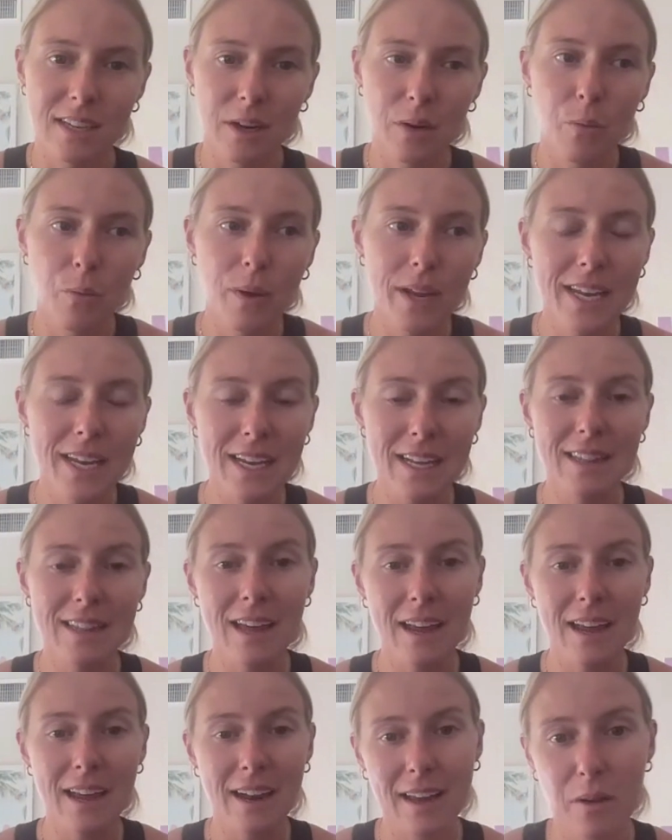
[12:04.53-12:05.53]
Like, we need
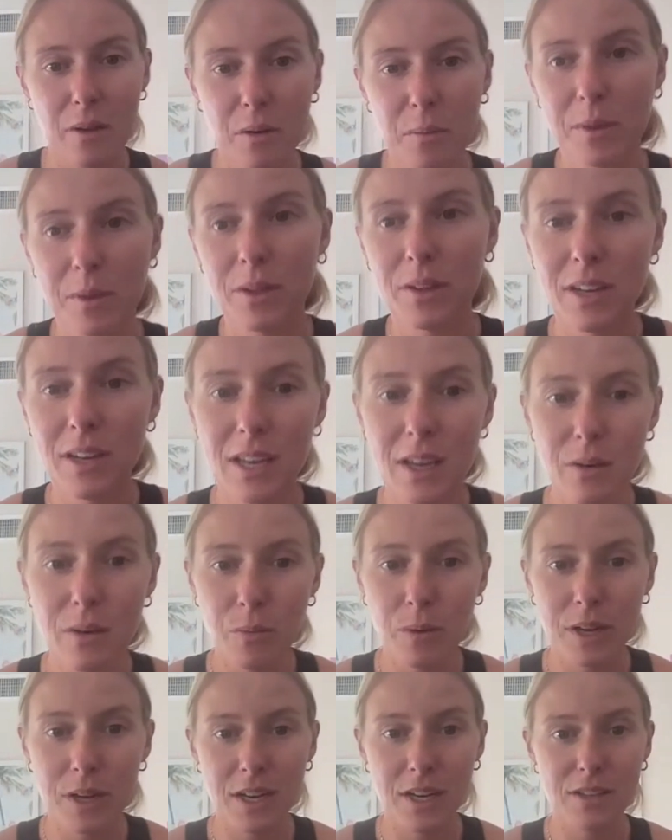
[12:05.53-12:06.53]
that accountability
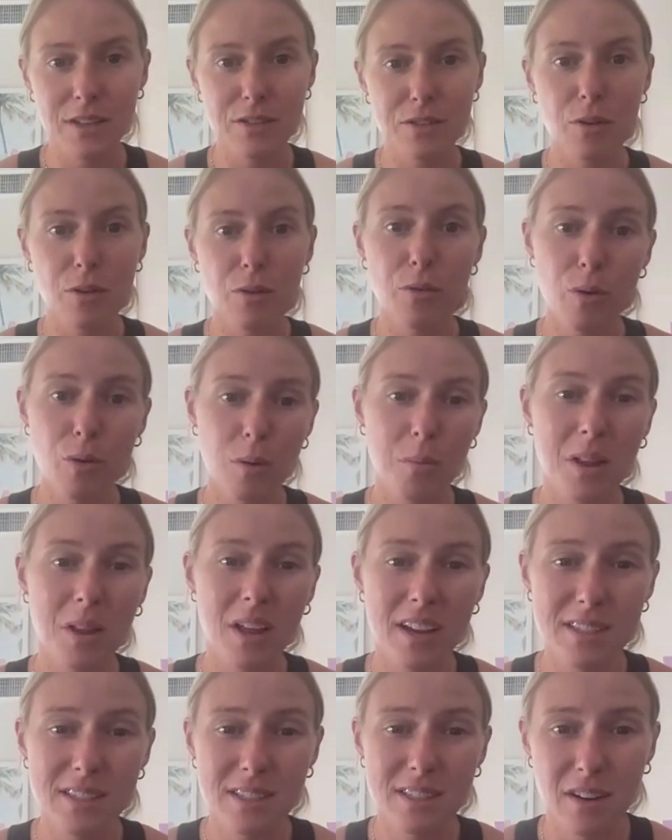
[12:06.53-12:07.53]
when it's so
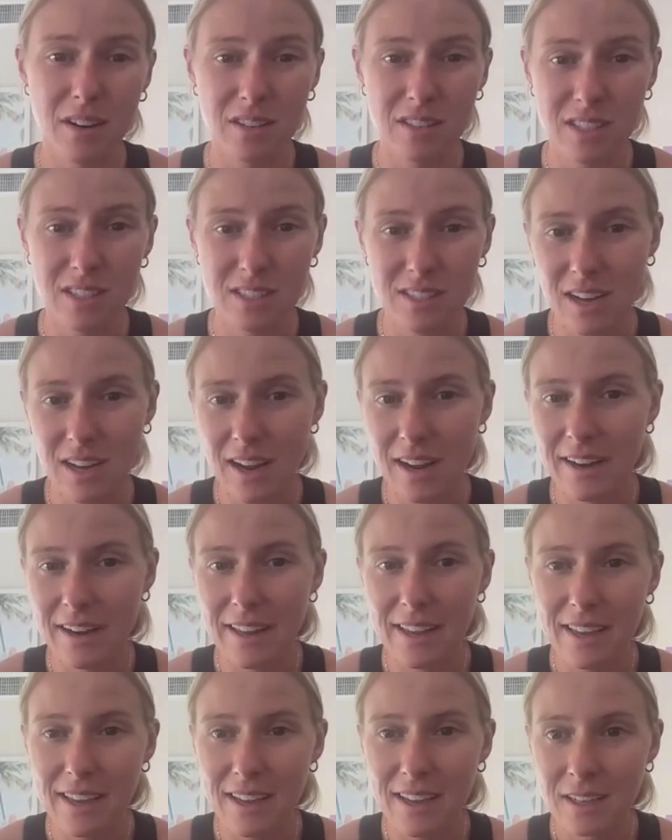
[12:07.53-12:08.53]
normalized in our
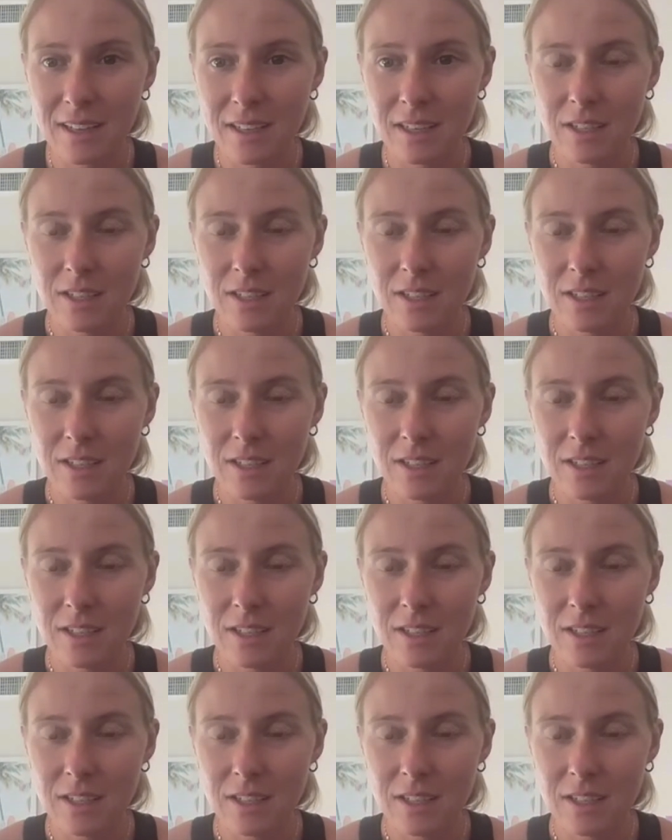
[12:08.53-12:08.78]
society